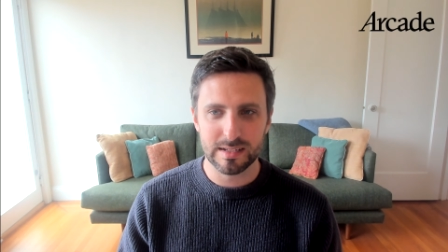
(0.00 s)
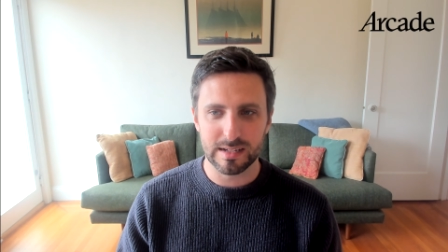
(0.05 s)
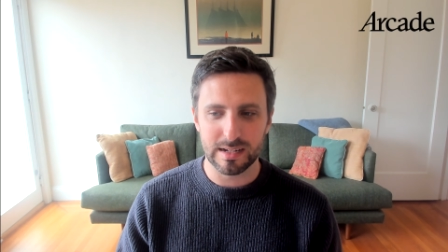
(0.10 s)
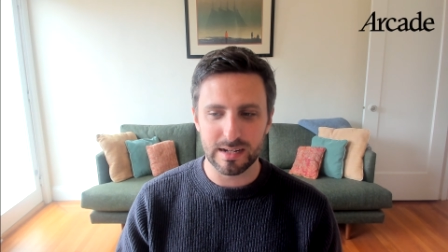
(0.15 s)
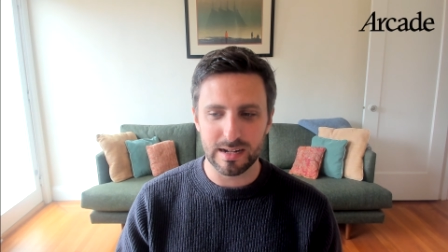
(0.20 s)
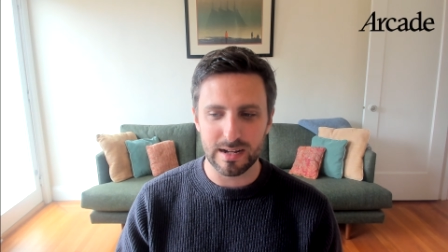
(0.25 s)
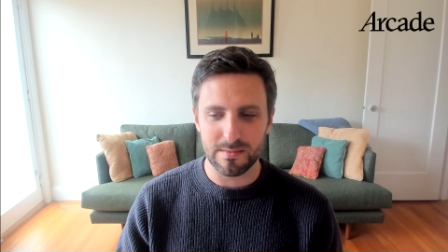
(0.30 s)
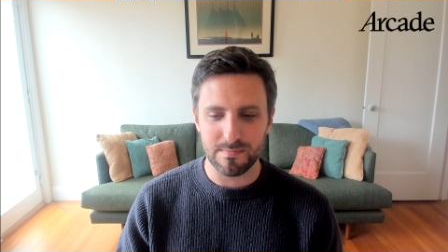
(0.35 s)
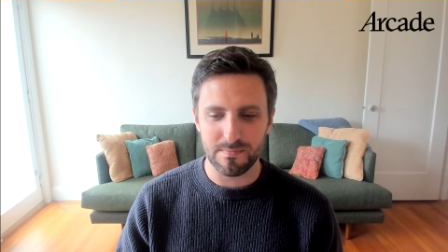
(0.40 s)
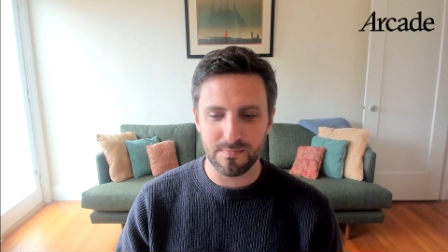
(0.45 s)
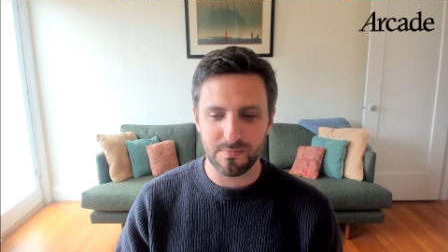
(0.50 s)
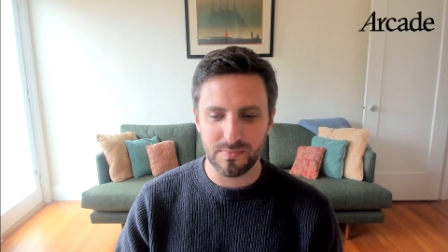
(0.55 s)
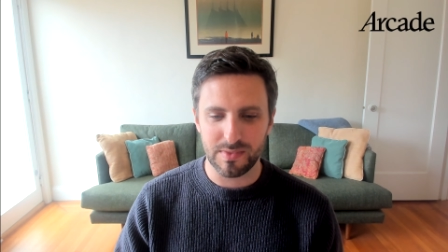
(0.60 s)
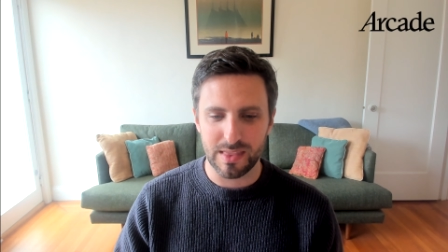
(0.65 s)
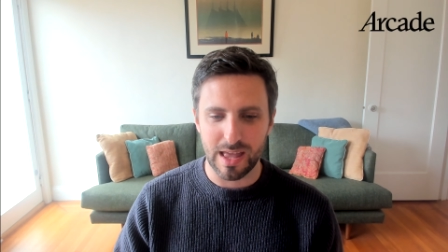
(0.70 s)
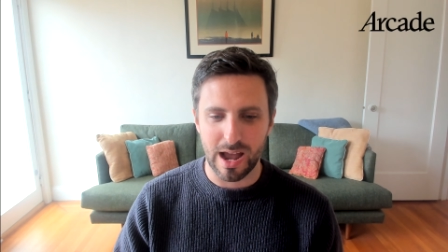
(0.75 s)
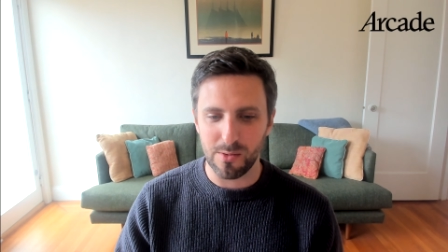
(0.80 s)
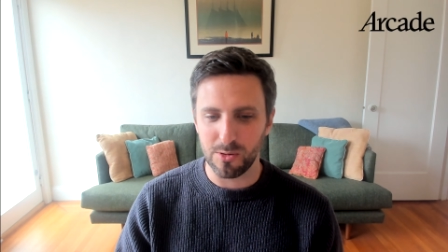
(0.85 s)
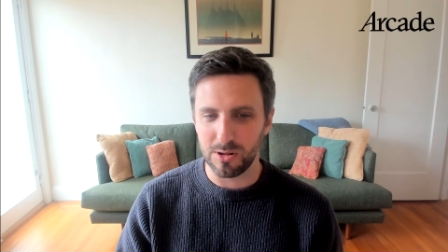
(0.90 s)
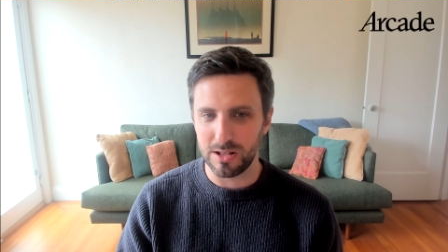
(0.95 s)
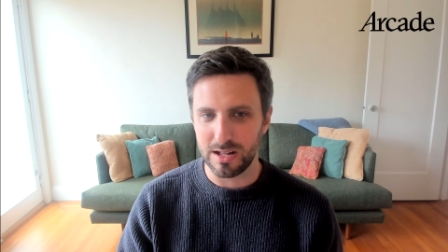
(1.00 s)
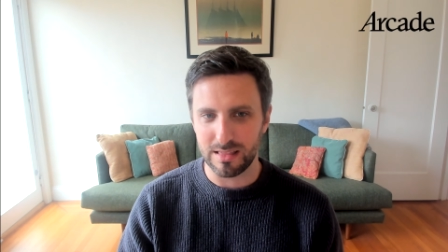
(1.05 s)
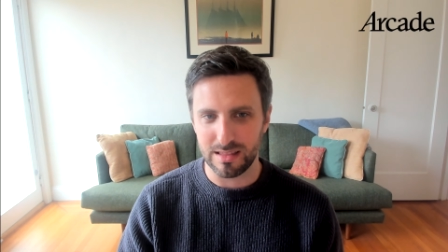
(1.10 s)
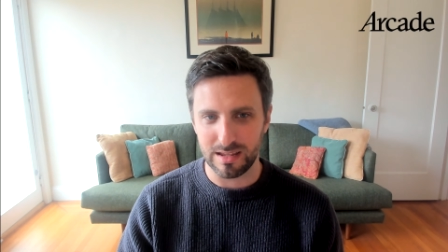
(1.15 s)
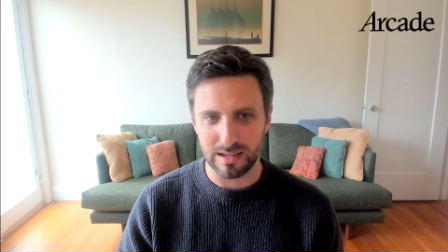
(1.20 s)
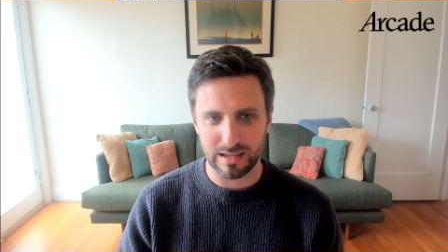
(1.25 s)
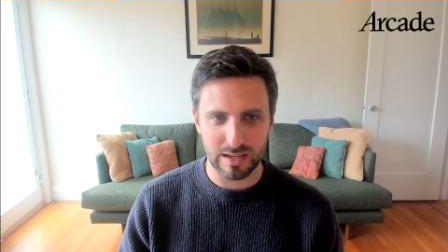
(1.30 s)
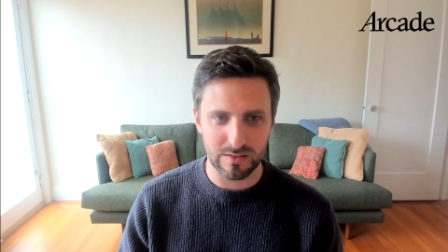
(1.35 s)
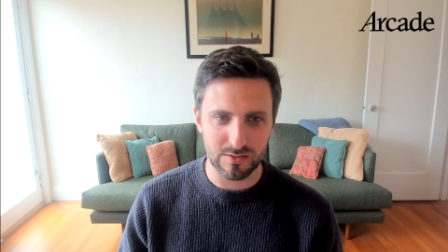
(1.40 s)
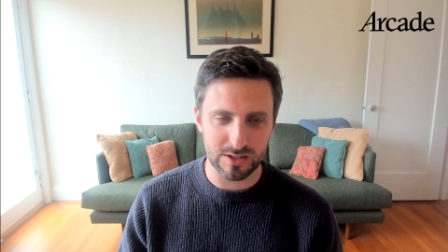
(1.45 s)
that will, I
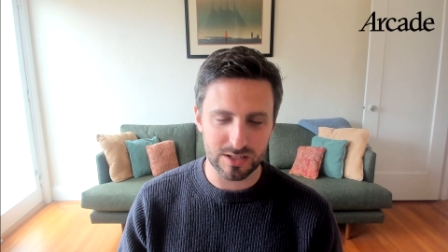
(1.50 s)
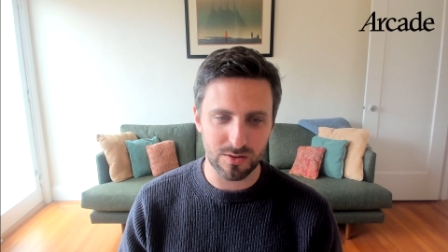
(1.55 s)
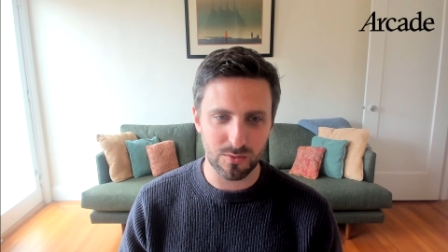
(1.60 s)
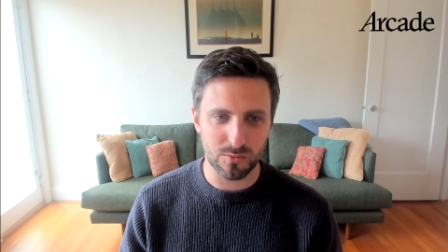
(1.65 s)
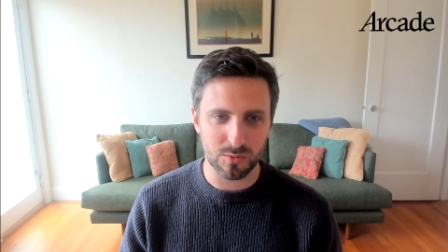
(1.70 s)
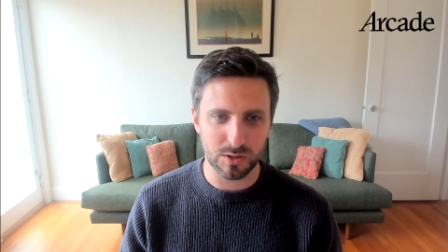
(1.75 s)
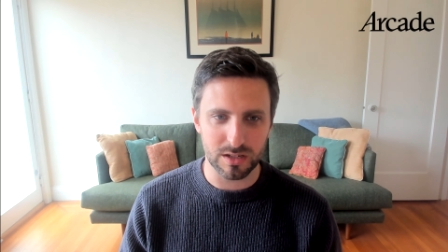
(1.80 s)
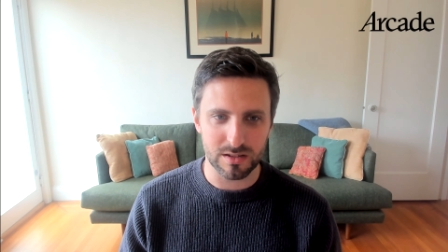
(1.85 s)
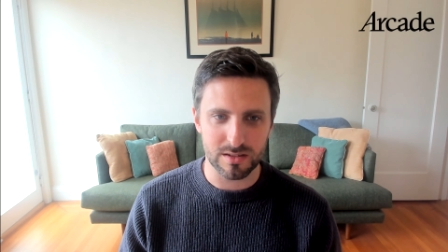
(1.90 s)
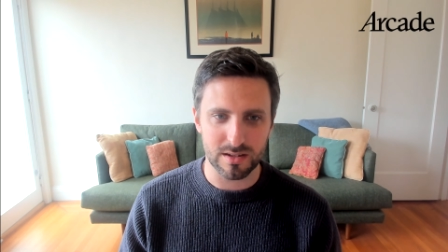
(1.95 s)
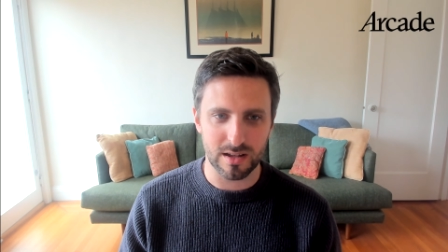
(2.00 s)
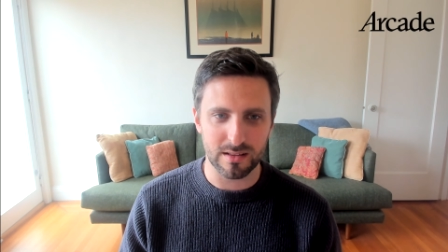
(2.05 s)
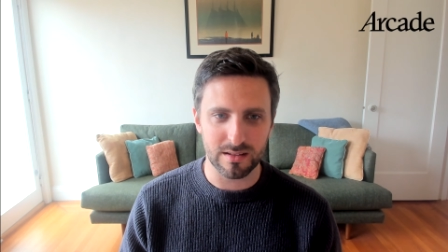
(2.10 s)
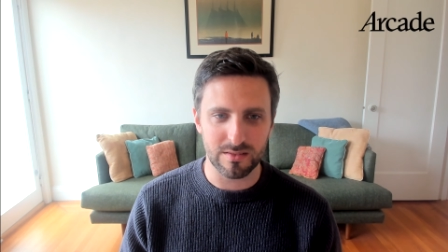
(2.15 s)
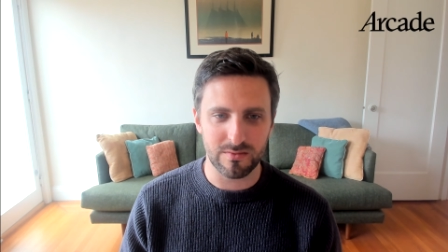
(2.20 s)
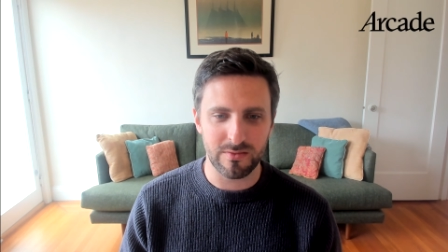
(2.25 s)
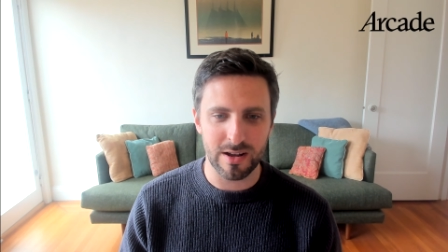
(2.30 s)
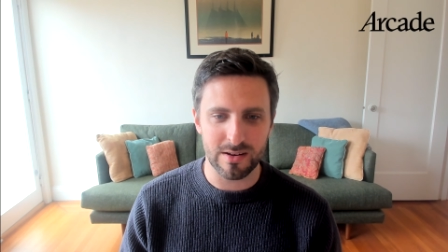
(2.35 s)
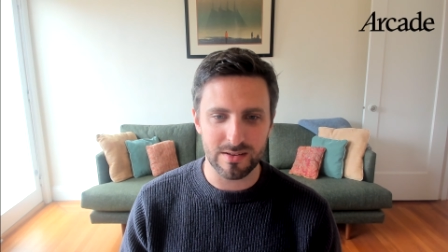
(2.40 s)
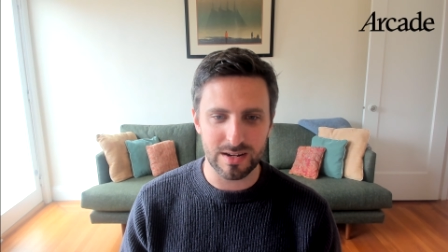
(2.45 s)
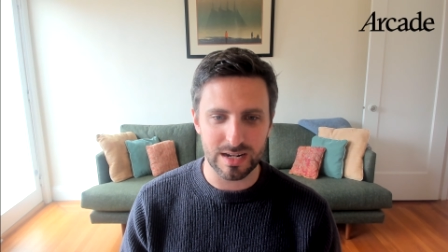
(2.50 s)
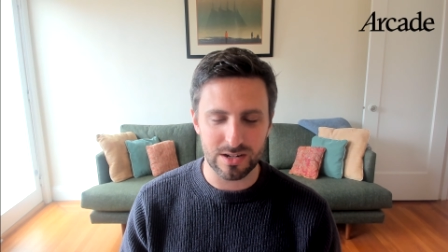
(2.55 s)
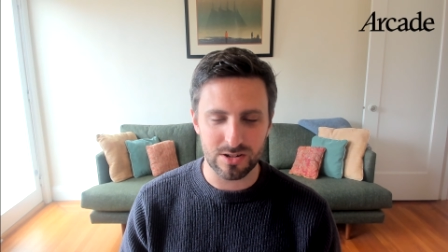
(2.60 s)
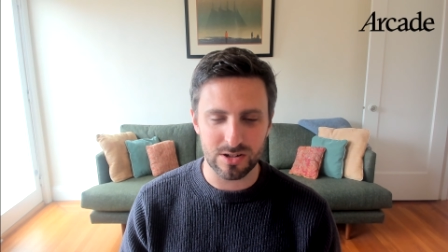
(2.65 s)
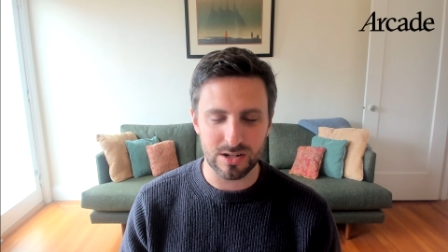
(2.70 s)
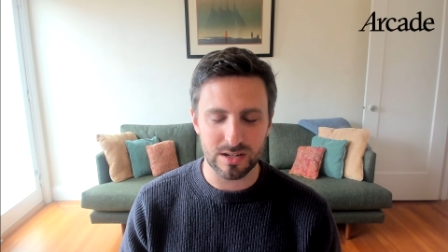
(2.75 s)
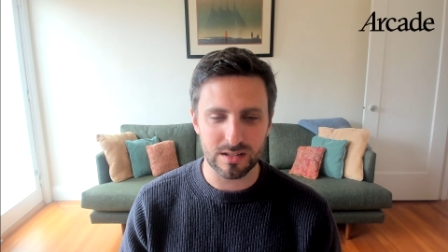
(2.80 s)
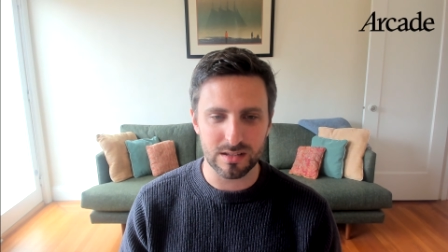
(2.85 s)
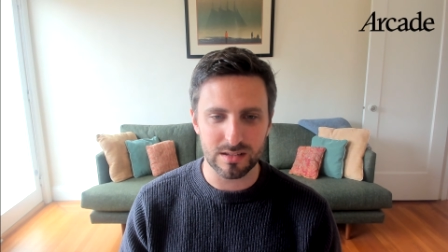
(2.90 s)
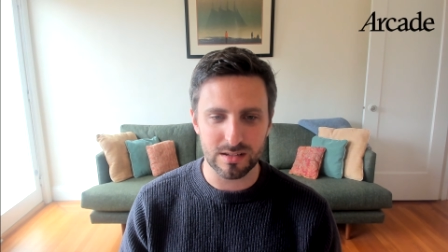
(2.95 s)
think, give us a really solid
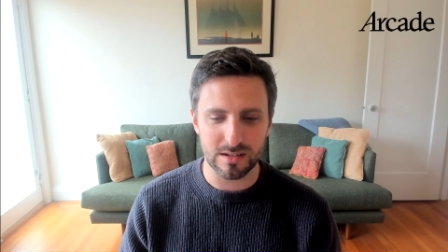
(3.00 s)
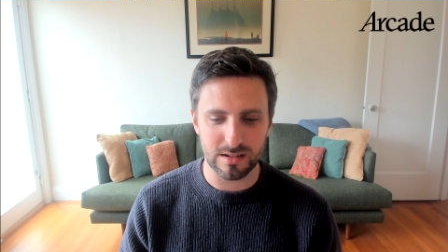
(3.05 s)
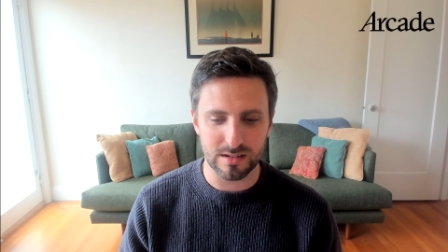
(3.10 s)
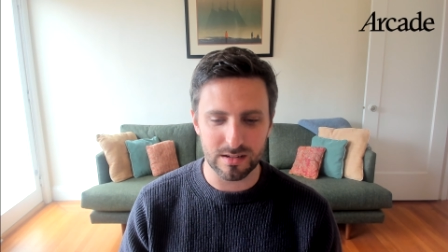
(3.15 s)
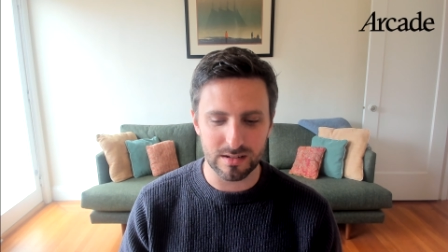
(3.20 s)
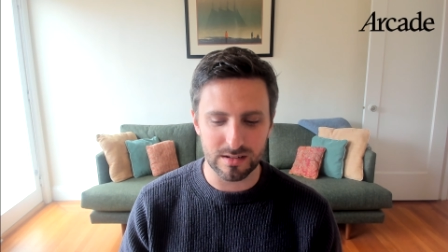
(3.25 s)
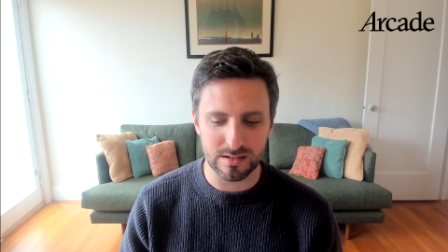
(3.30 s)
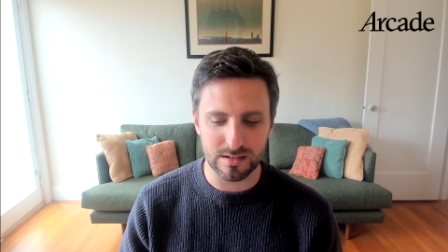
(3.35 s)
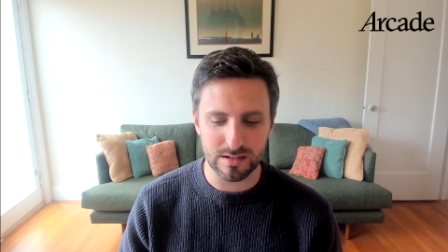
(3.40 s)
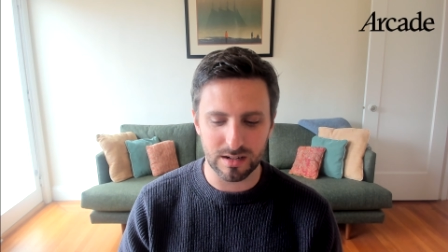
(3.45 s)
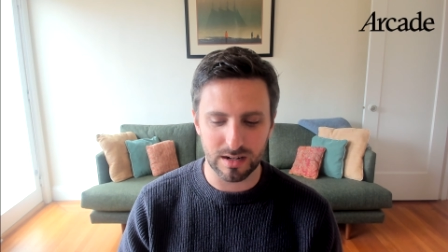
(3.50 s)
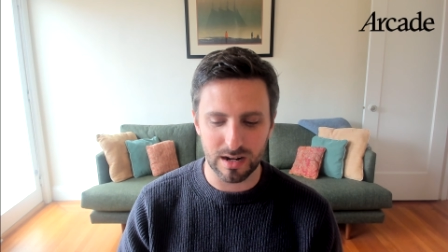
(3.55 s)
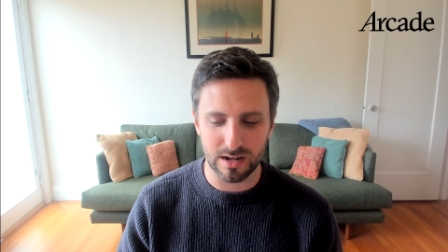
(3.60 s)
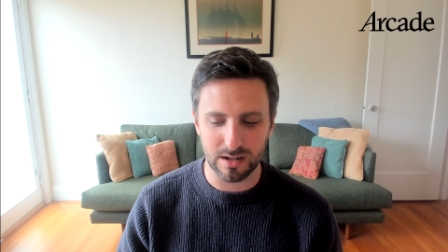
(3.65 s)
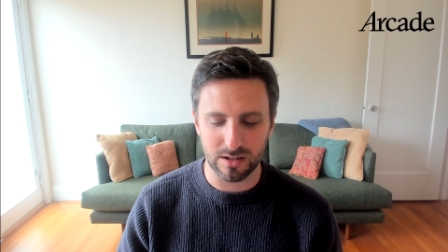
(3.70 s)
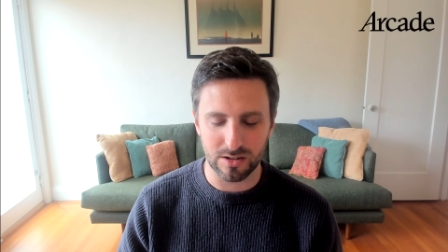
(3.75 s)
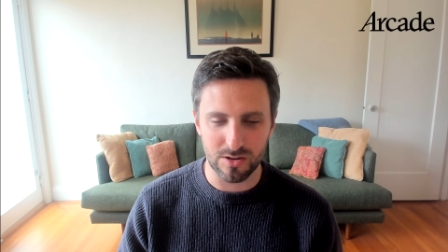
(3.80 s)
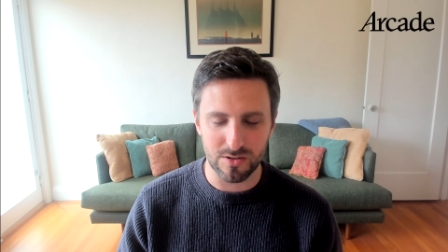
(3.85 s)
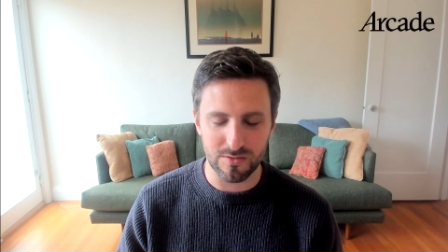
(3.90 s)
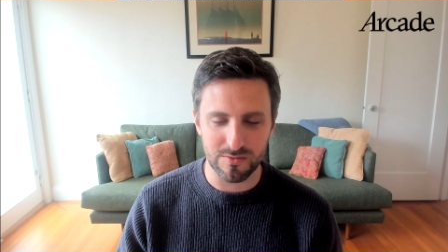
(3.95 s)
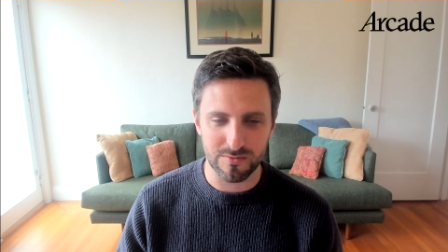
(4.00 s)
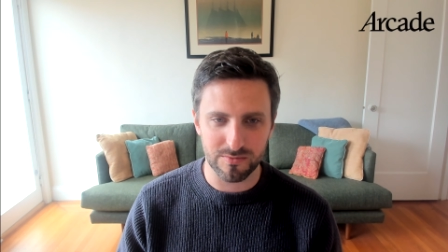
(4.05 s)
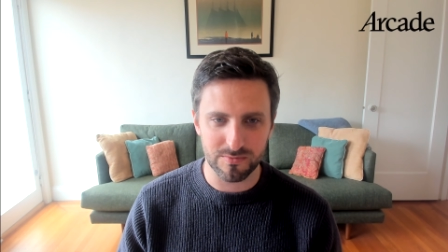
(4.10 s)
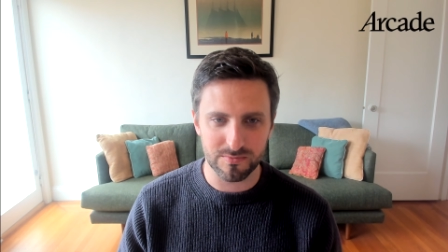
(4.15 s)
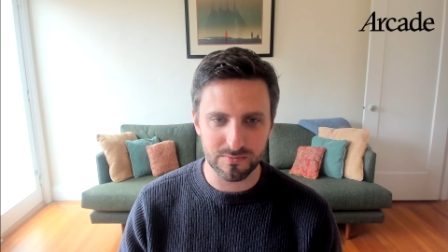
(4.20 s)
foundation to kind of go